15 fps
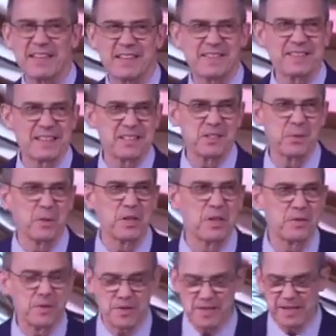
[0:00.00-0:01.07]
and that, that's a
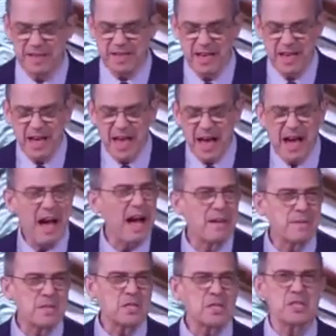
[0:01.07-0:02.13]
wonderful thing. I,
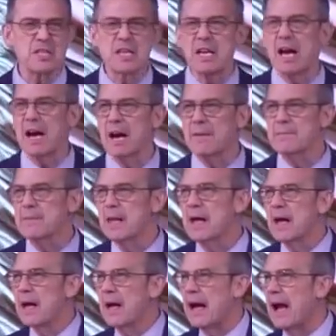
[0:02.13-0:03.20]
I just. Um,
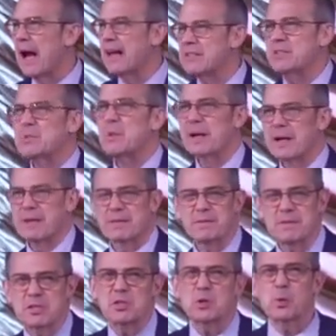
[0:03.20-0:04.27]
I do want to
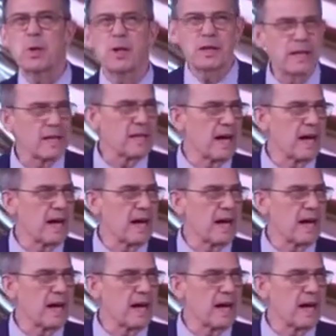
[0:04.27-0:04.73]
just quickly